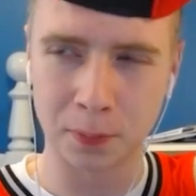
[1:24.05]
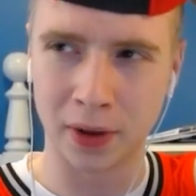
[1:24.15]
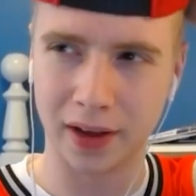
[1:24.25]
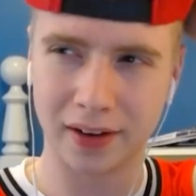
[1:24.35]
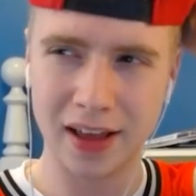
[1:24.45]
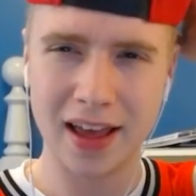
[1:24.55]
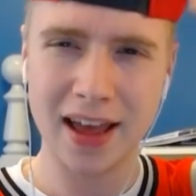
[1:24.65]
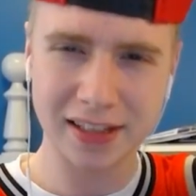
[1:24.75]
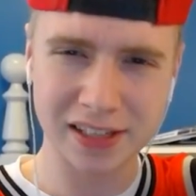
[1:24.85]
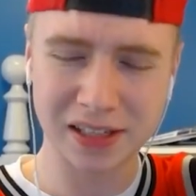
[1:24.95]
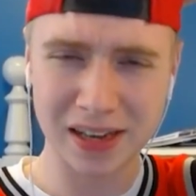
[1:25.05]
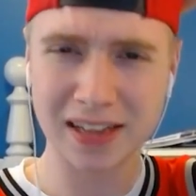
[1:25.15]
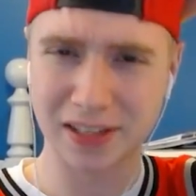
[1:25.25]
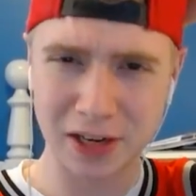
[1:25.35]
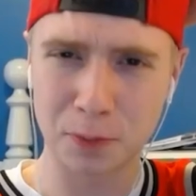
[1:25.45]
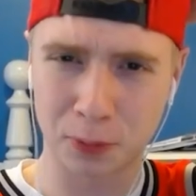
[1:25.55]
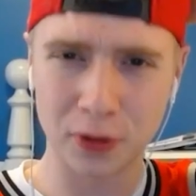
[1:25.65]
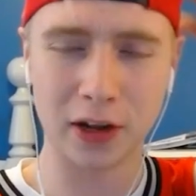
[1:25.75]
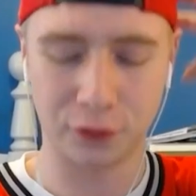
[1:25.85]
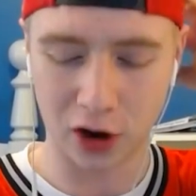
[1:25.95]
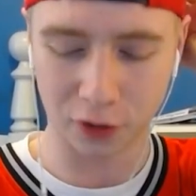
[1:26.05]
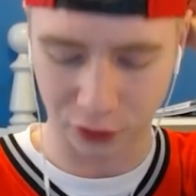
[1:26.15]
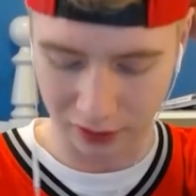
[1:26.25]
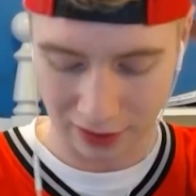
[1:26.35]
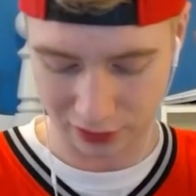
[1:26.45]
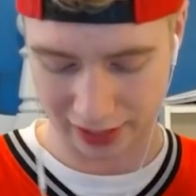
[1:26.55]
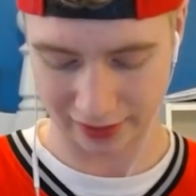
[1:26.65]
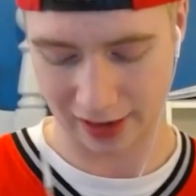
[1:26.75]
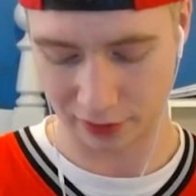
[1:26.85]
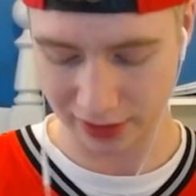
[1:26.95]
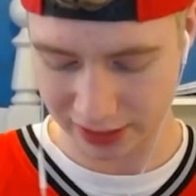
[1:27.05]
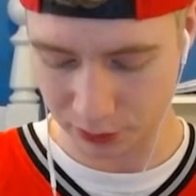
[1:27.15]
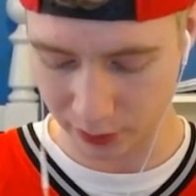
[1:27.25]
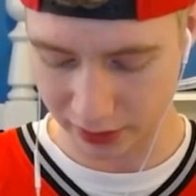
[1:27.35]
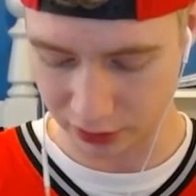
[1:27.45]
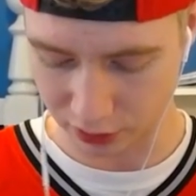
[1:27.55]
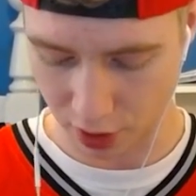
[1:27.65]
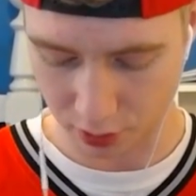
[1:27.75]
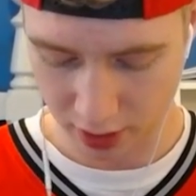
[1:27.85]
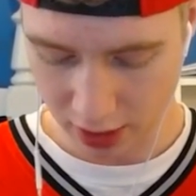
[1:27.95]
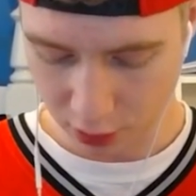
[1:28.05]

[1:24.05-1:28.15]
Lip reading: but it's still pretty far for a level 8 account. Let's see what we can do though.